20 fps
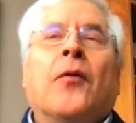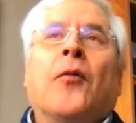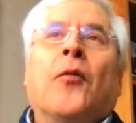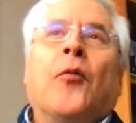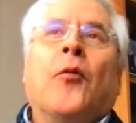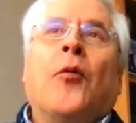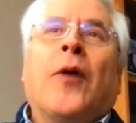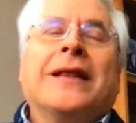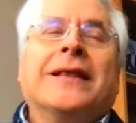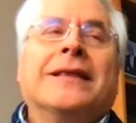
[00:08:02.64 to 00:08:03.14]

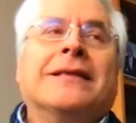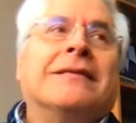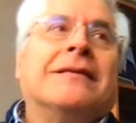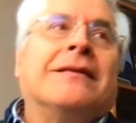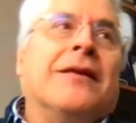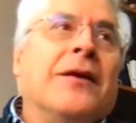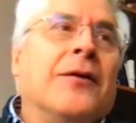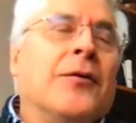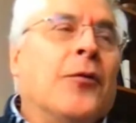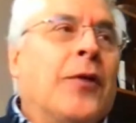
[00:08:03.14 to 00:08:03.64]
what
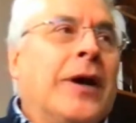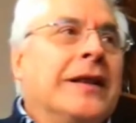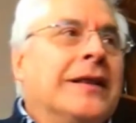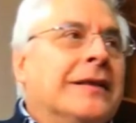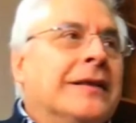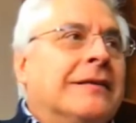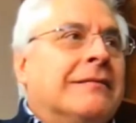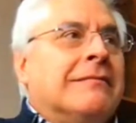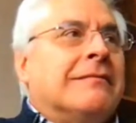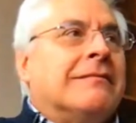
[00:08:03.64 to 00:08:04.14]

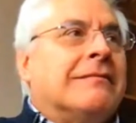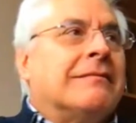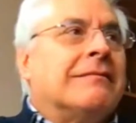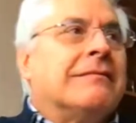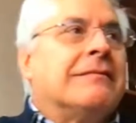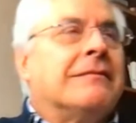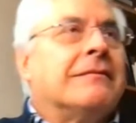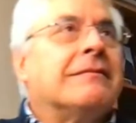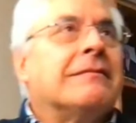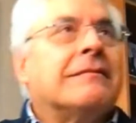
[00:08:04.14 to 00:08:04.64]

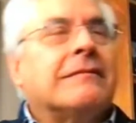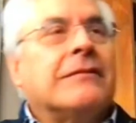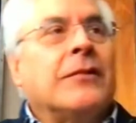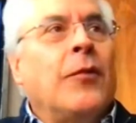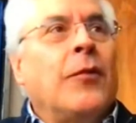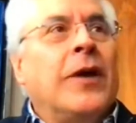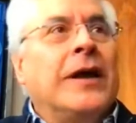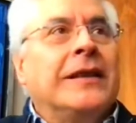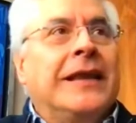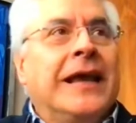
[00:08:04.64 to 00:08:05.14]

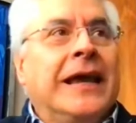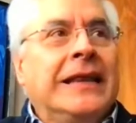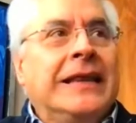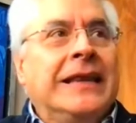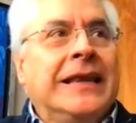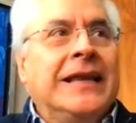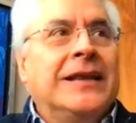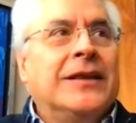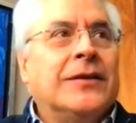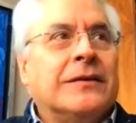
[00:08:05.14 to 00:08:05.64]
they
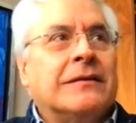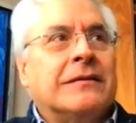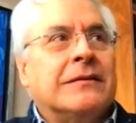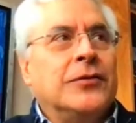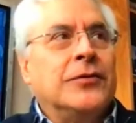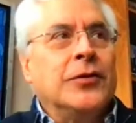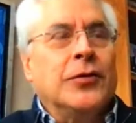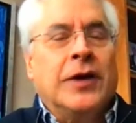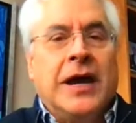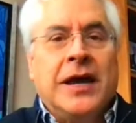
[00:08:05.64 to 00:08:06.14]
did
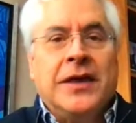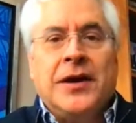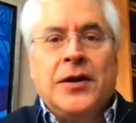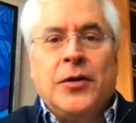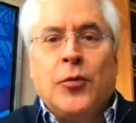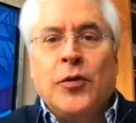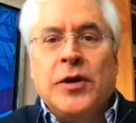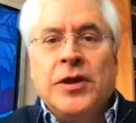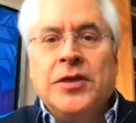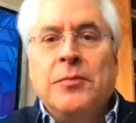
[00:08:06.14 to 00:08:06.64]
together
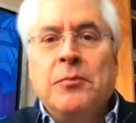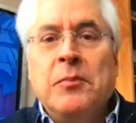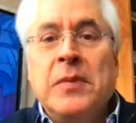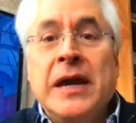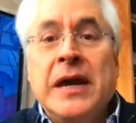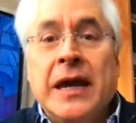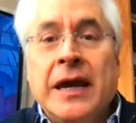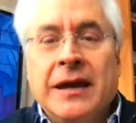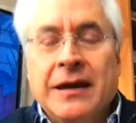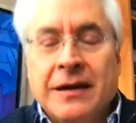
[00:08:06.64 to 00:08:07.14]
with
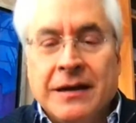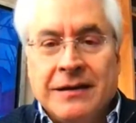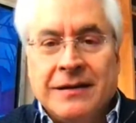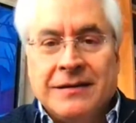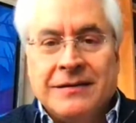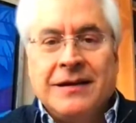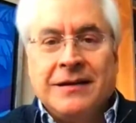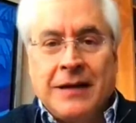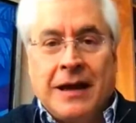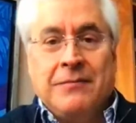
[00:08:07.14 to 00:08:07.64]
me.
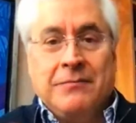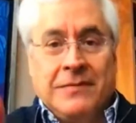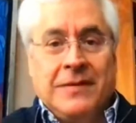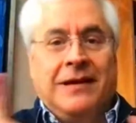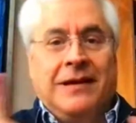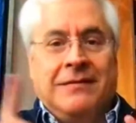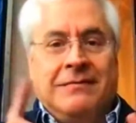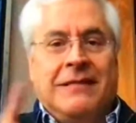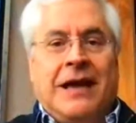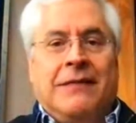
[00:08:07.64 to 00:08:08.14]

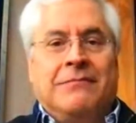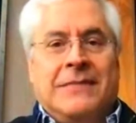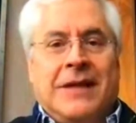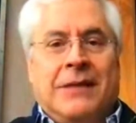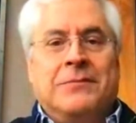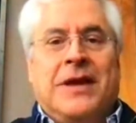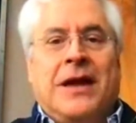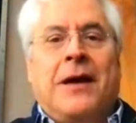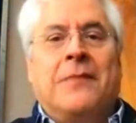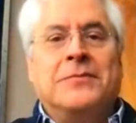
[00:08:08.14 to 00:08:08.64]
And
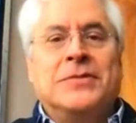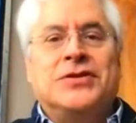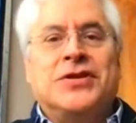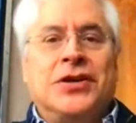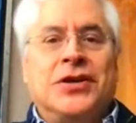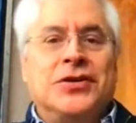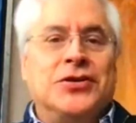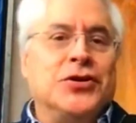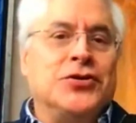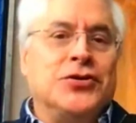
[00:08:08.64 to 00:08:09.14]
I'm
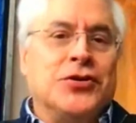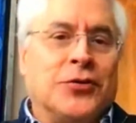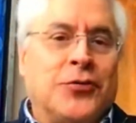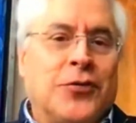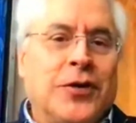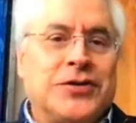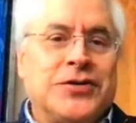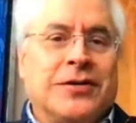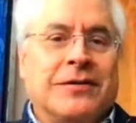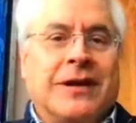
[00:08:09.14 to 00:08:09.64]
changing your
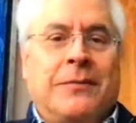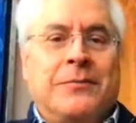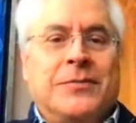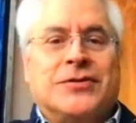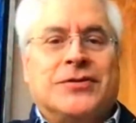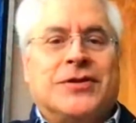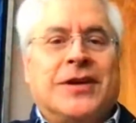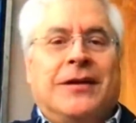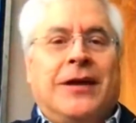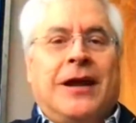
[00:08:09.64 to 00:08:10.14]
question. I'm
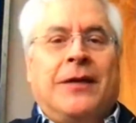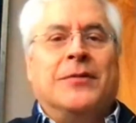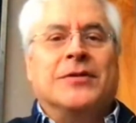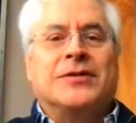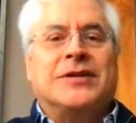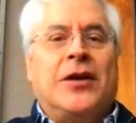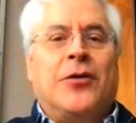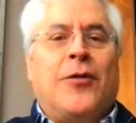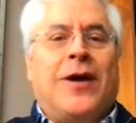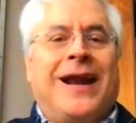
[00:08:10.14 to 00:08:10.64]
not
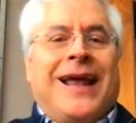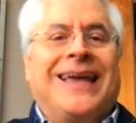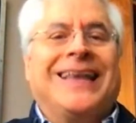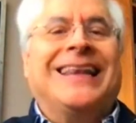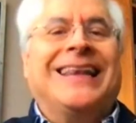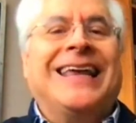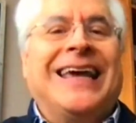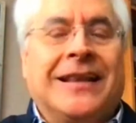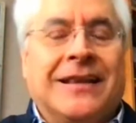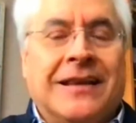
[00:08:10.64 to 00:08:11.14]
saying what I
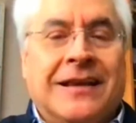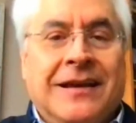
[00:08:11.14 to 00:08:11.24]
did.